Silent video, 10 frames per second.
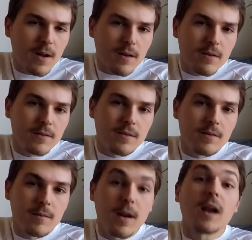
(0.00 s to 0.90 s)
I don't know. You know,
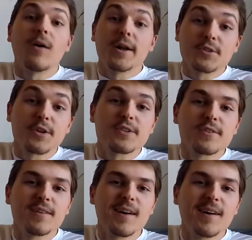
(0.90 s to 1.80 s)
I'm not an
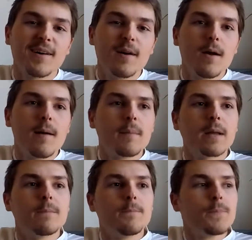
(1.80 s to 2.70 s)
electrician, uh, but